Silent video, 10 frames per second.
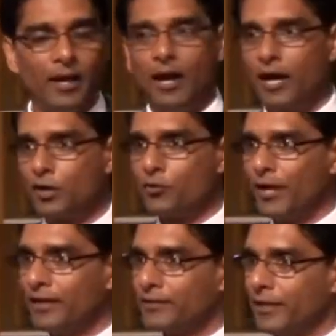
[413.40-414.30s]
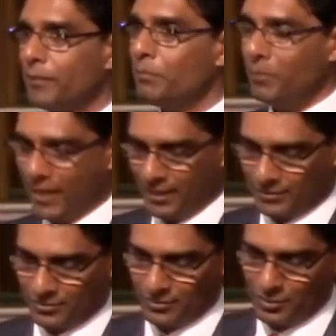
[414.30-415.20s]
a great
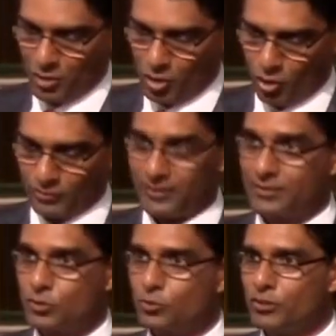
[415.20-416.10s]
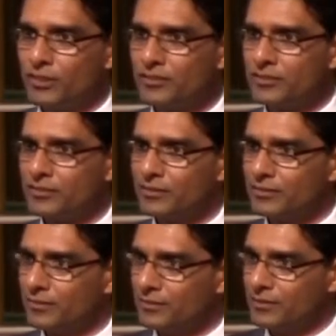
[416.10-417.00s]
impact on the students,
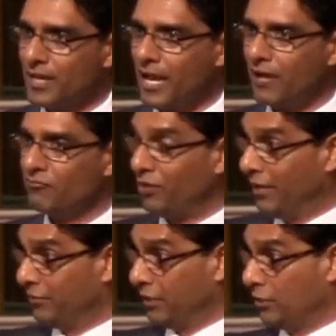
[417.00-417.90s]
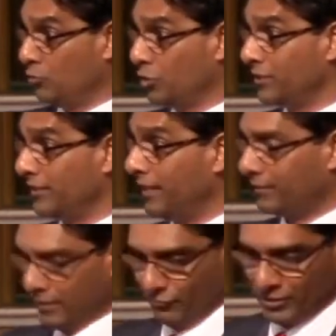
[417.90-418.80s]
staff, and the community
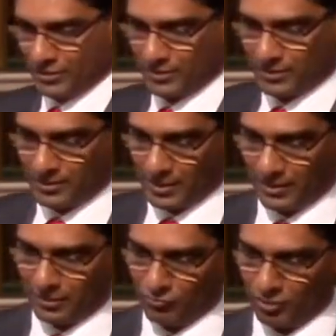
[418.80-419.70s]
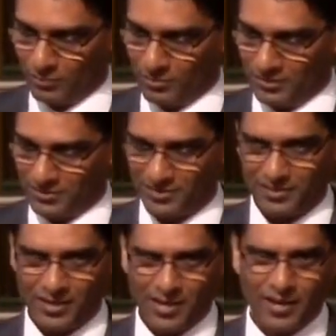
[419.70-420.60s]
that they visited in the Philippines.
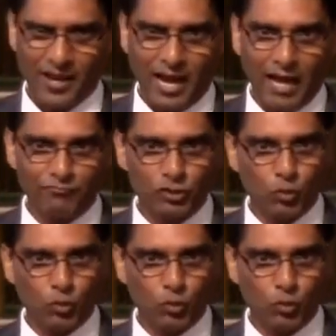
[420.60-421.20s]
After